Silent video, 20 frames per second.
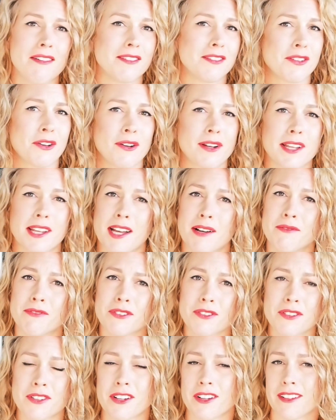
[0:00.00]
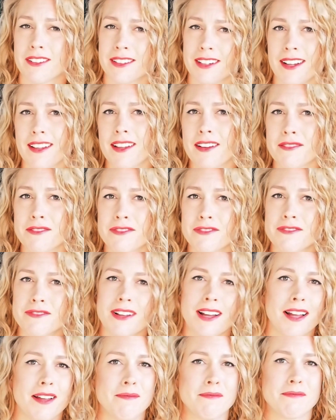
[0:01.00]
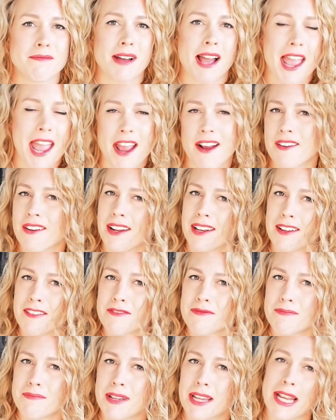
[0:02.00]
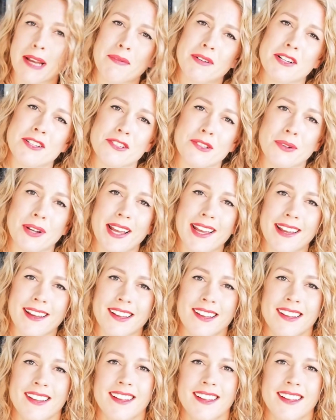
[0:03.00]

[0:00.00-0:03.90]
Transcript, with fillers: it's totally come full circle and I love um, my hair and I love being able to do hair.